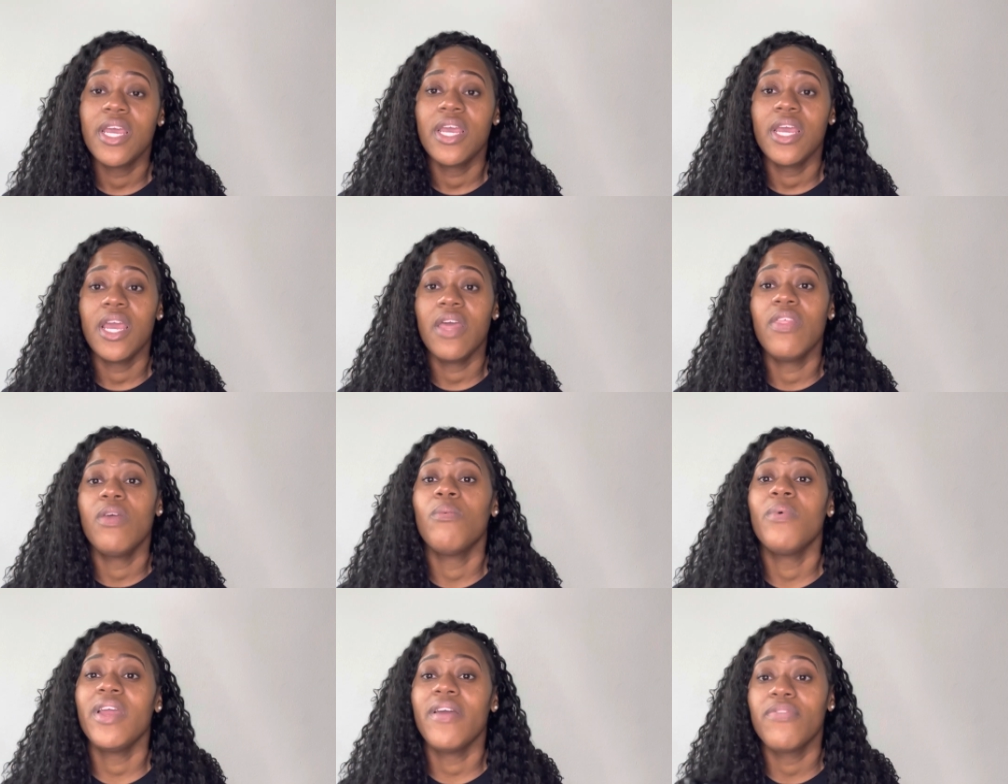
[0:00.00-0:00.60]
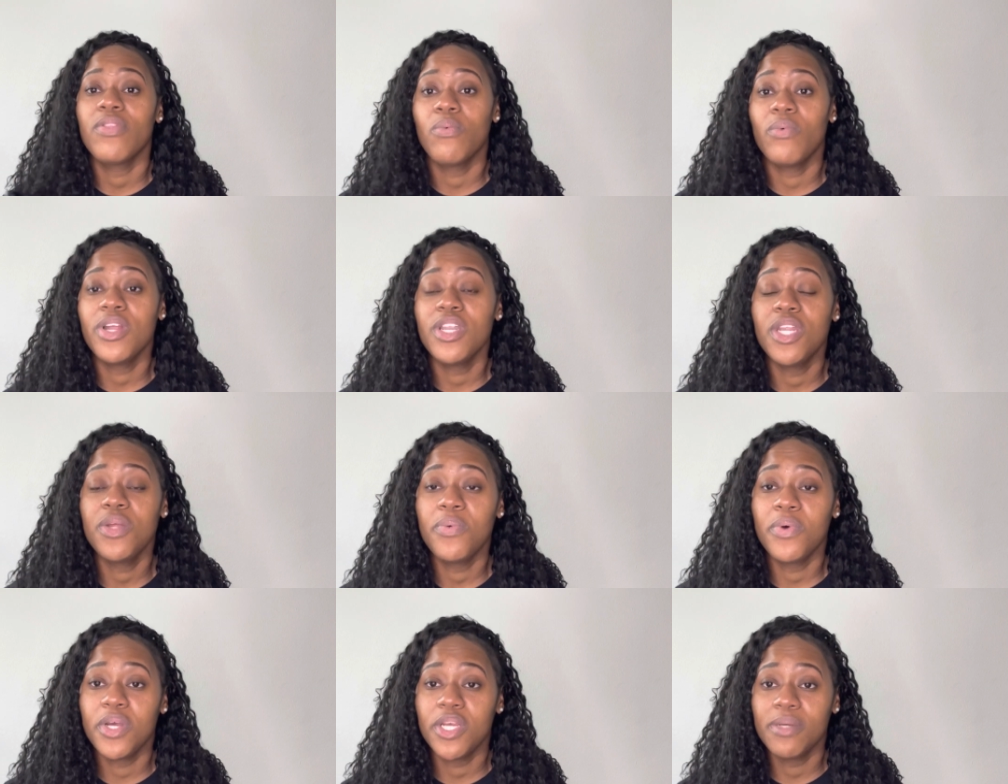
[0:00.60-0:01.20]
And then we have the Wendy
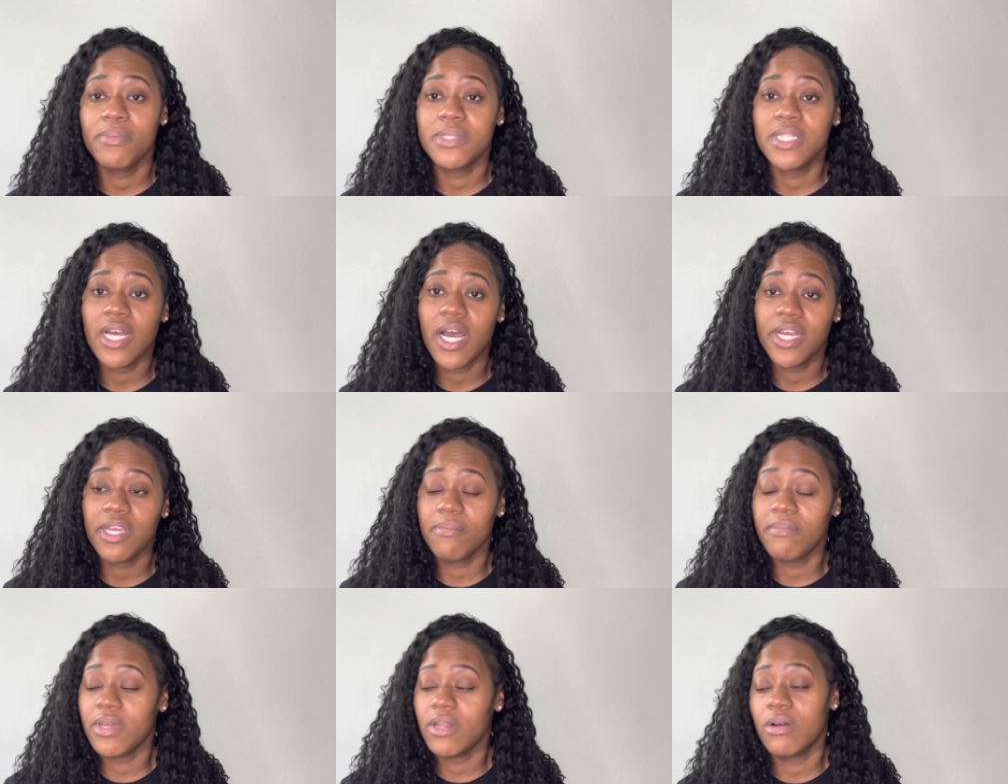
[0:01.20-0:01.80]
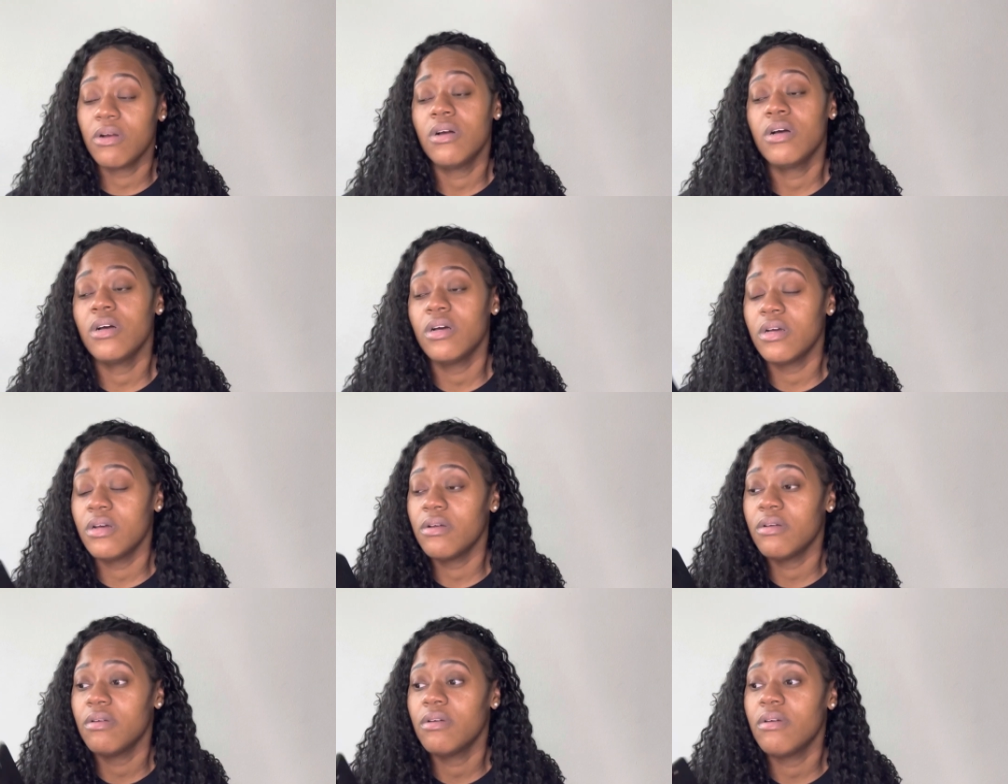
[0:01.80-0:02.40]
Williams
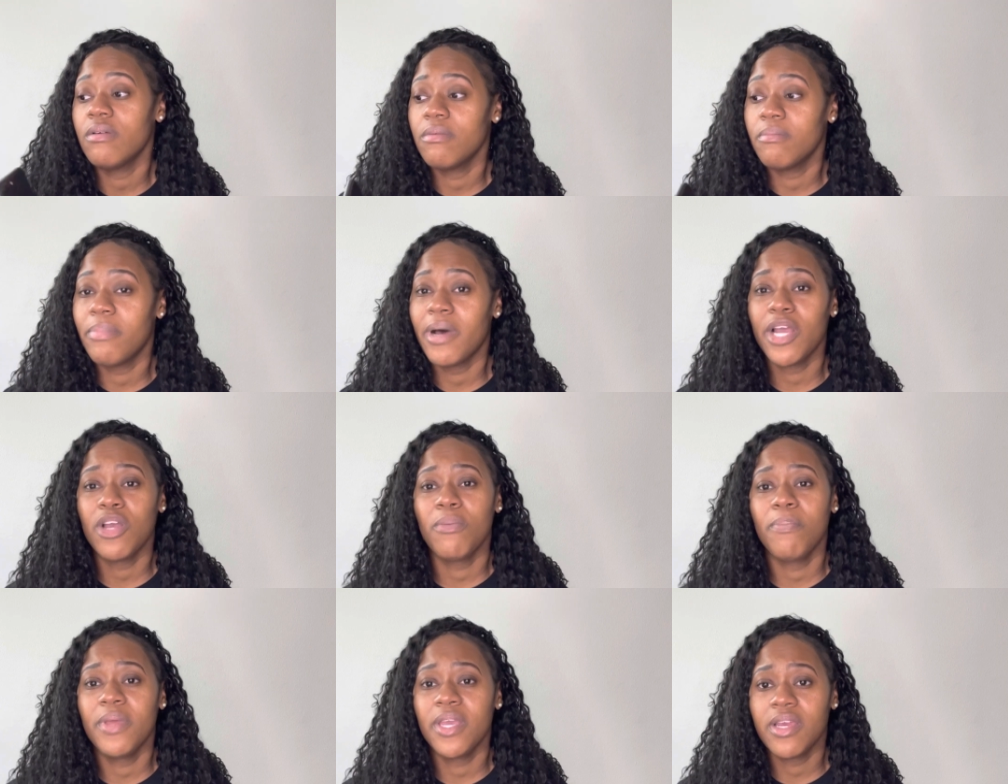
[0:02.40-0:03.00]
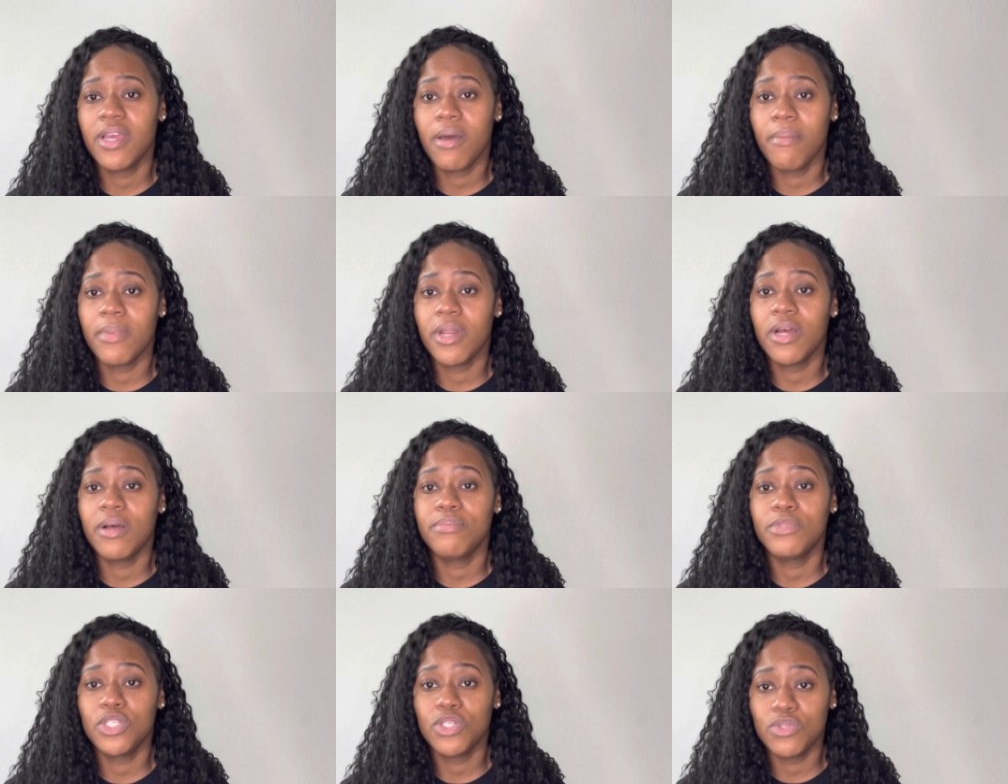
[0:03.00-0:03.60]
biopic coming
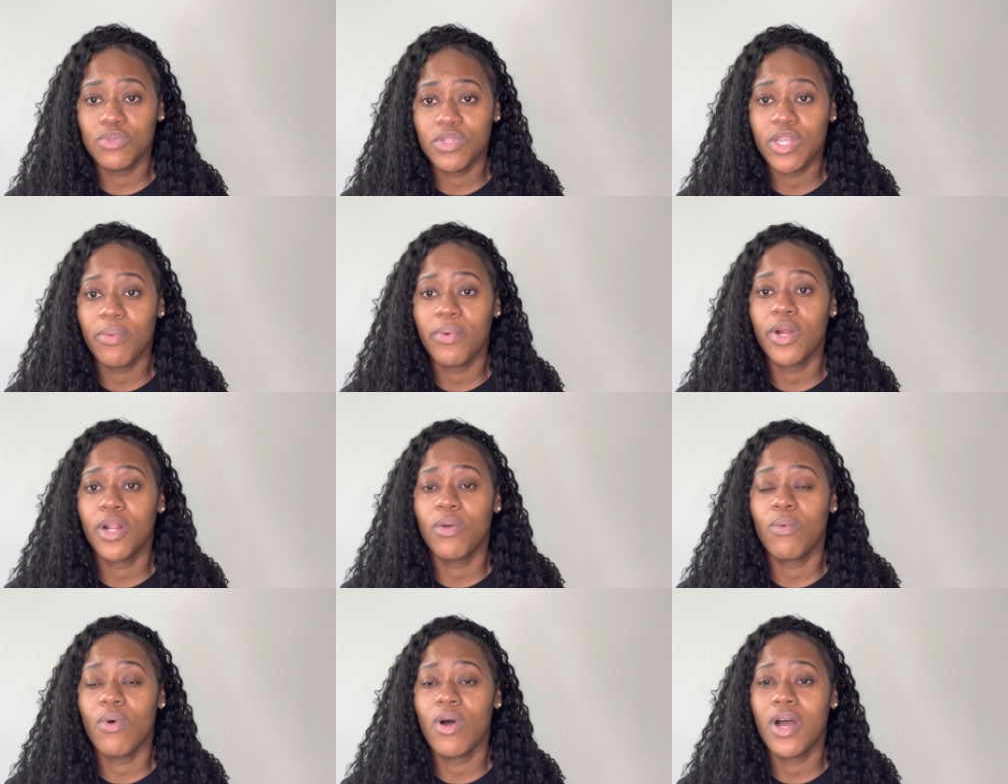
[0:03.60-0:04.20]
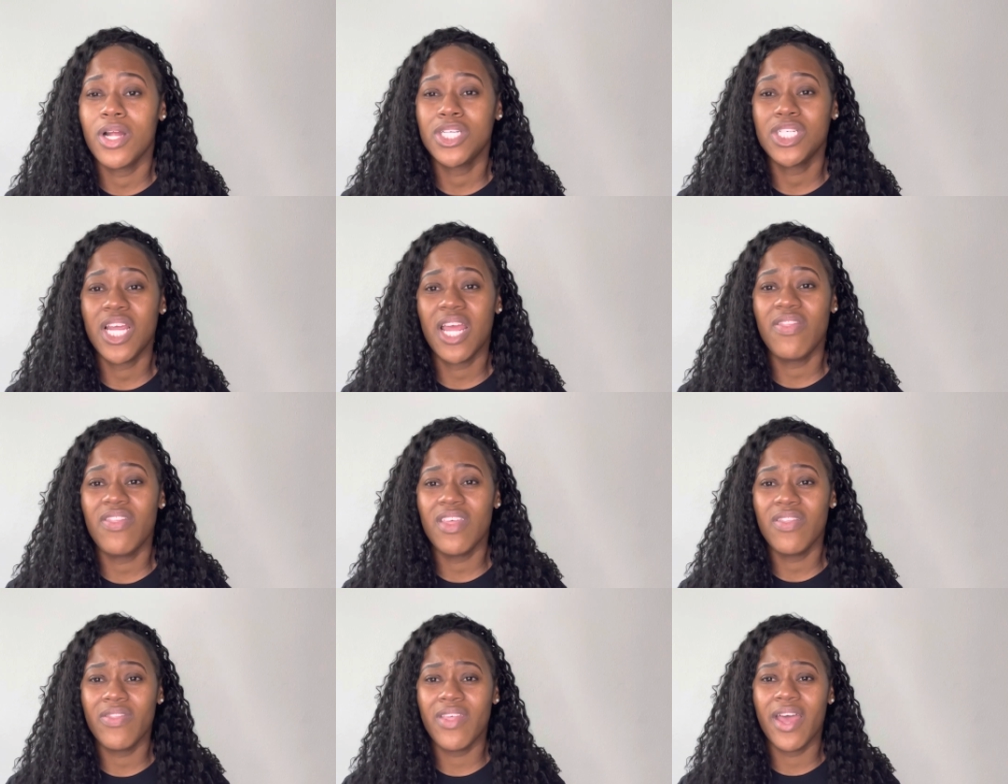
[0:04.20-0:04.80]
up too that we're gonna watch. And
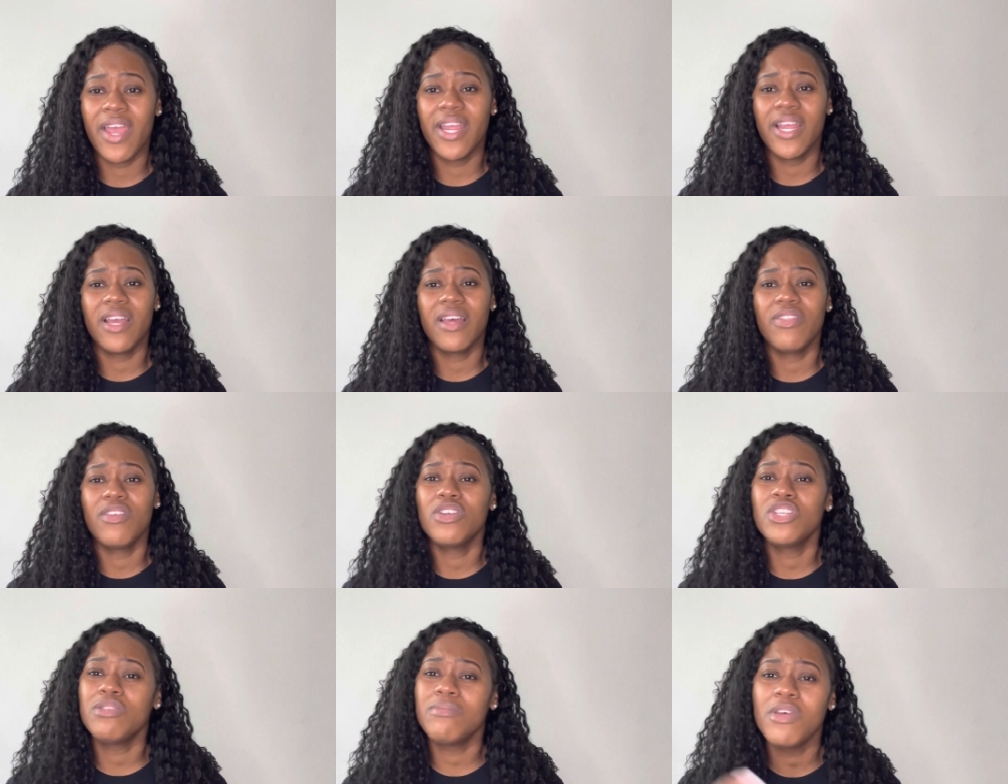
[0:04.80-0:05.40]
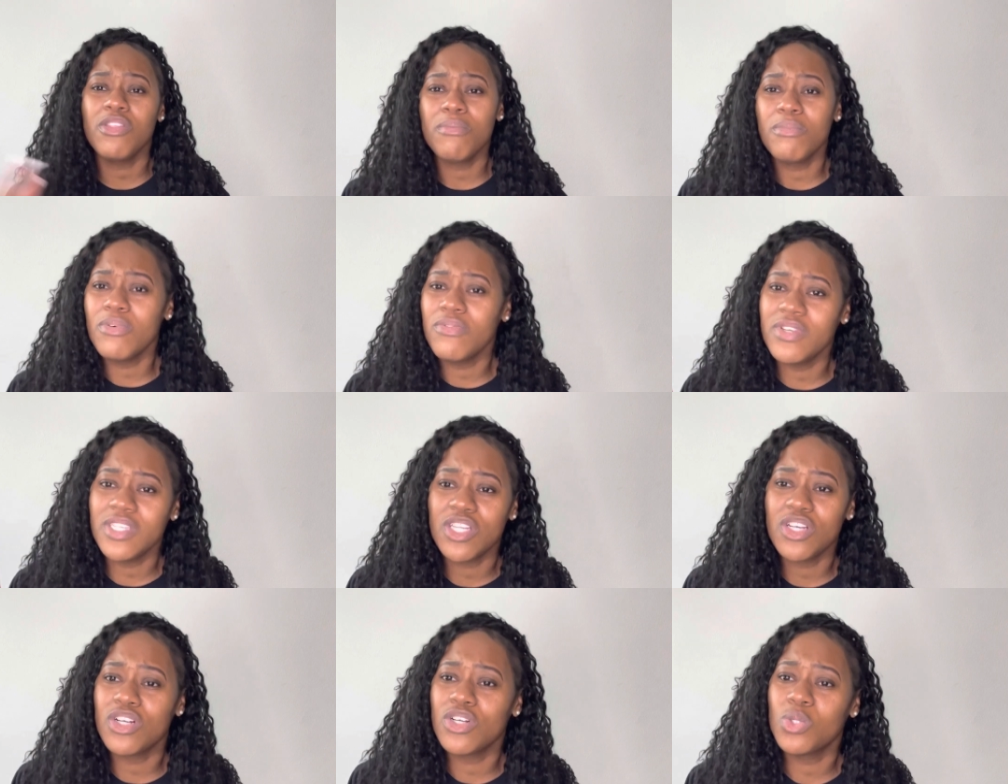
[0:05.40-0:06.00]
then like there's some other movies
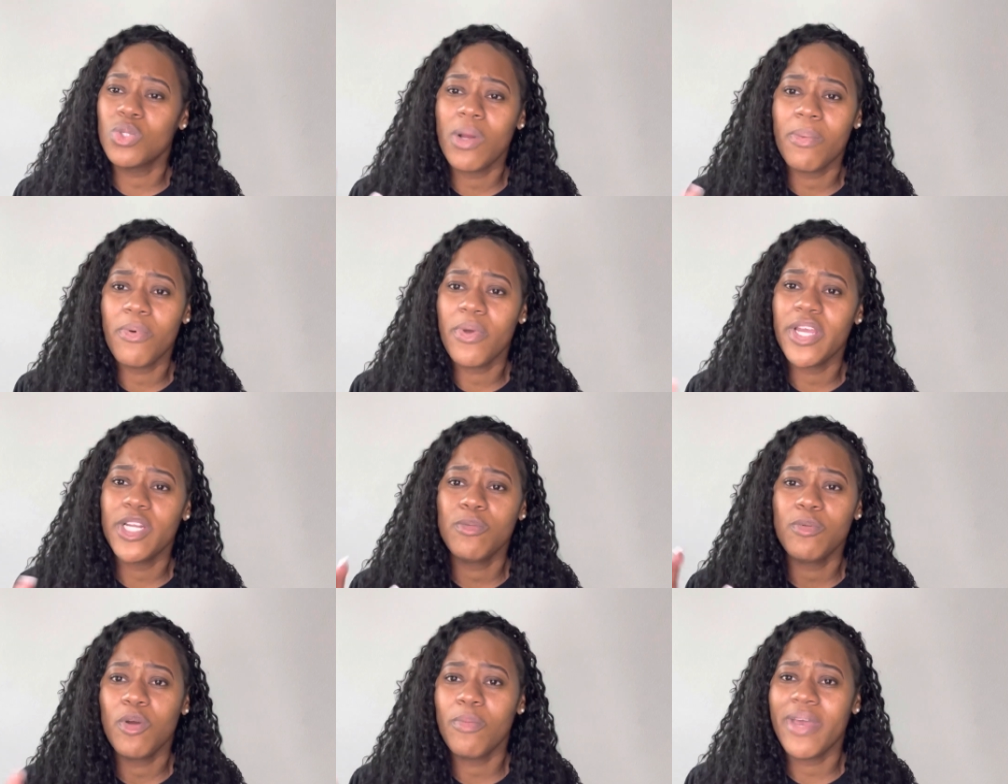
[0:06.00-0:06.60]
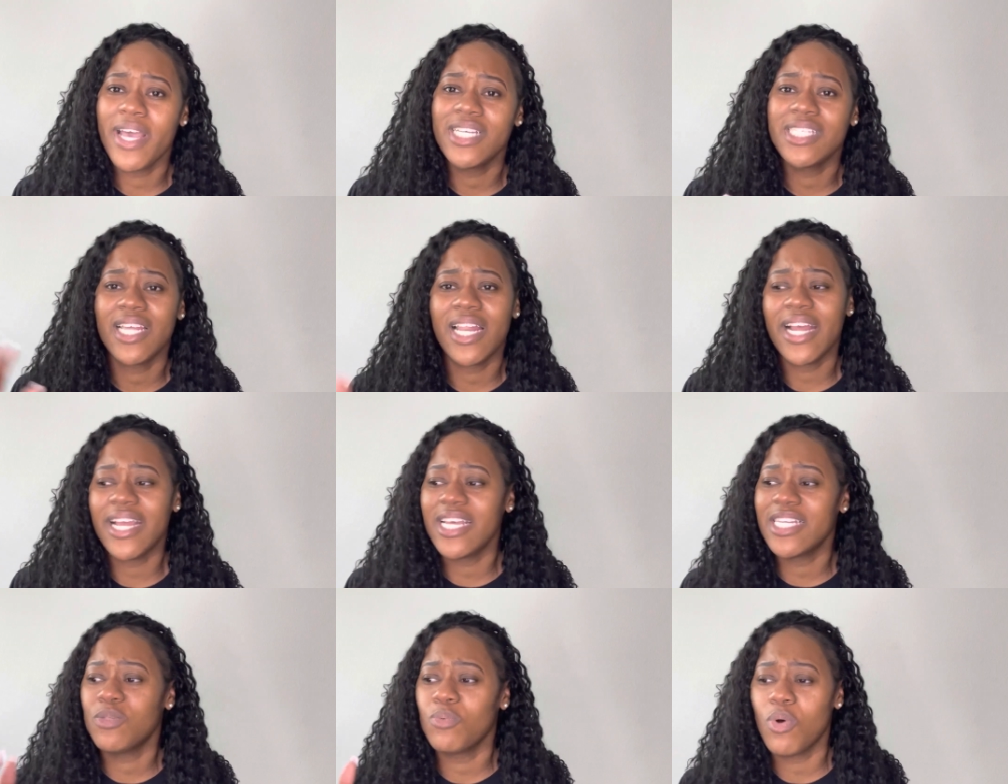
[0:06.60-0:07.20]
that are gonna drop on HBO Max that I
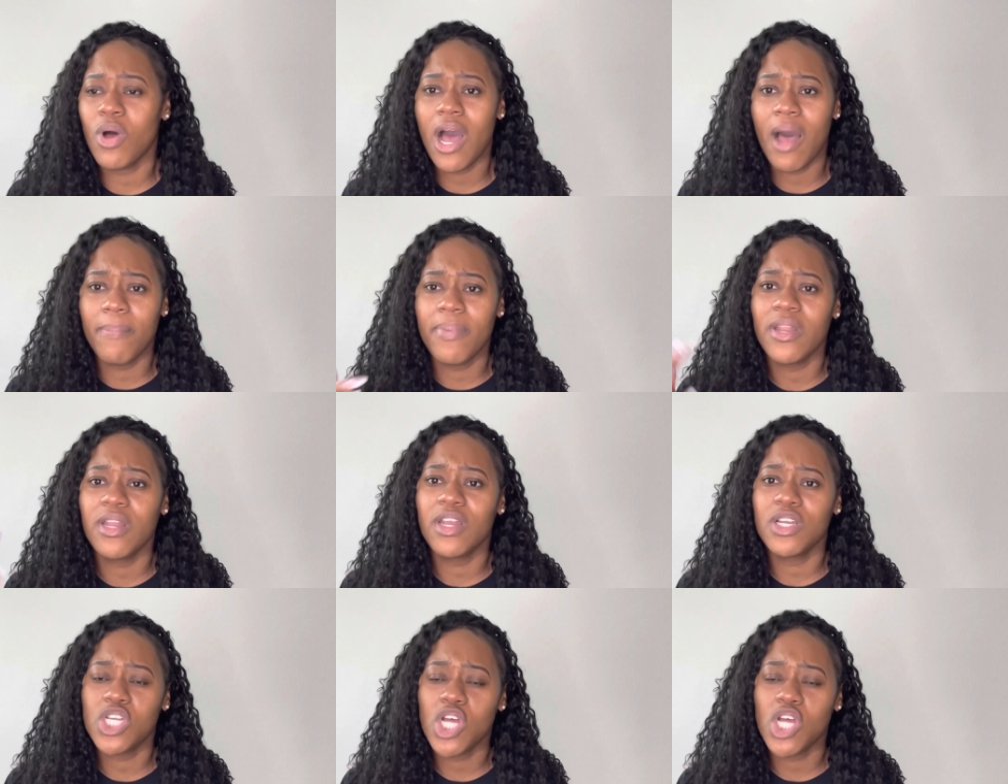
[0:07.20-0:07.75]
guess we'll hop in and talk